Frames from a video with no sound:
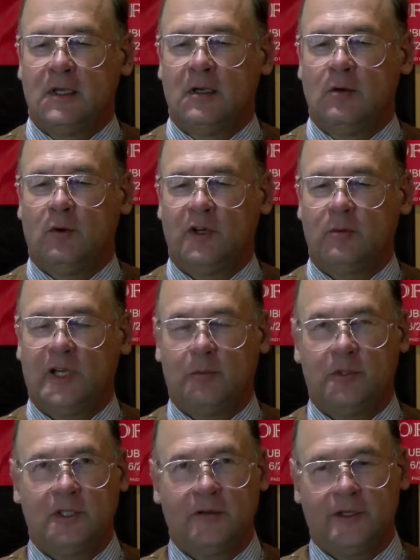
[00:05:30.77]
One of my
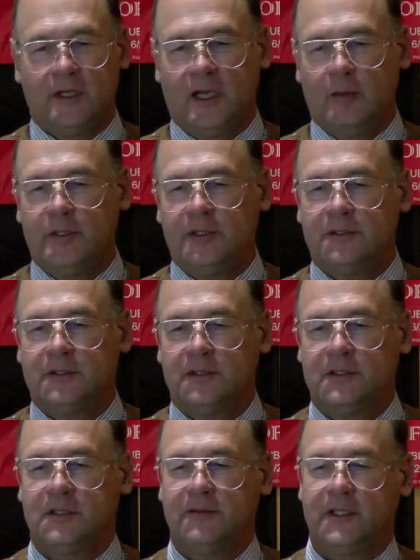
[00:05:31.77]
beloved hobbies
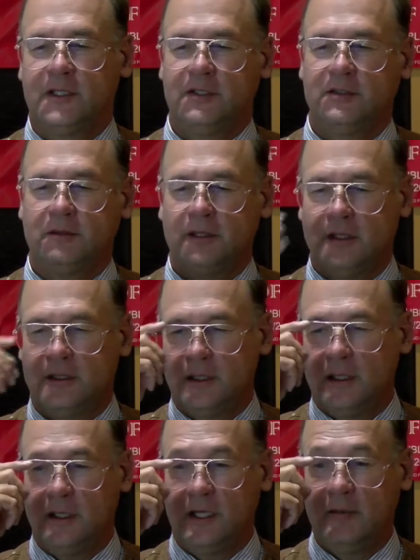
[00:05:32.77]
is living history,
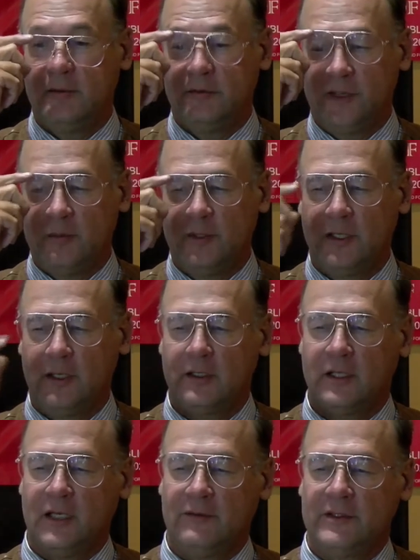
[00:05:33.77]
and I am the family
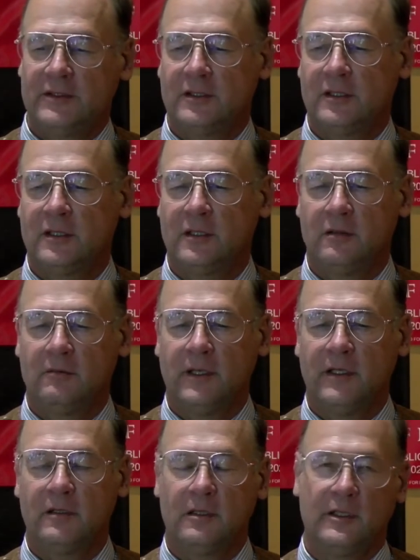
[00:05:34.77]
archivist.
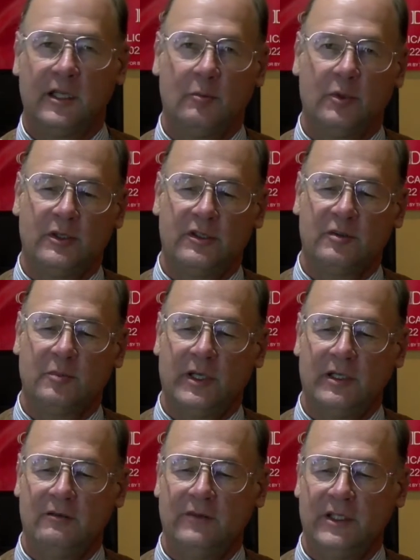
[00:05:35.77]
Regularly, I
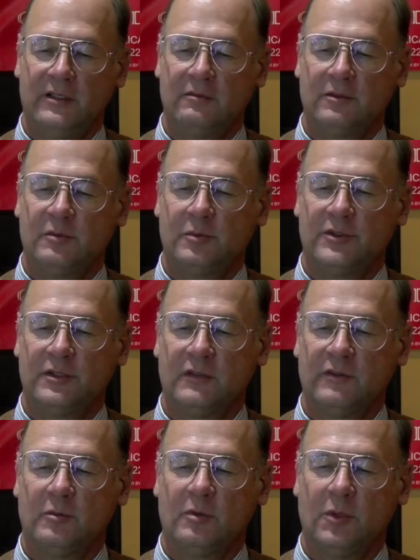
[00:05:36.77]
participate in events which
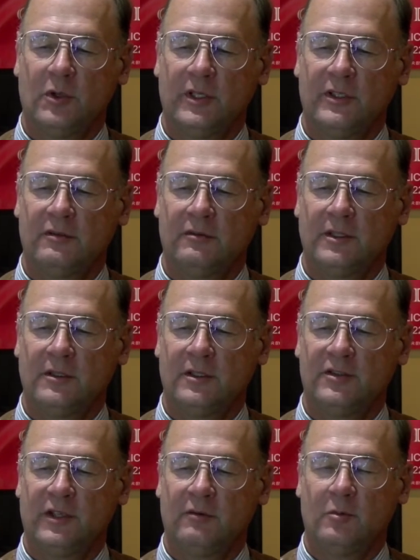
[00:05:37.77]
preserve and promote history to the
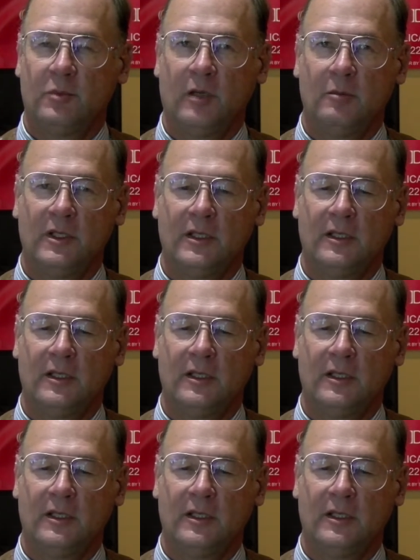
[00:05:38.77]
general public.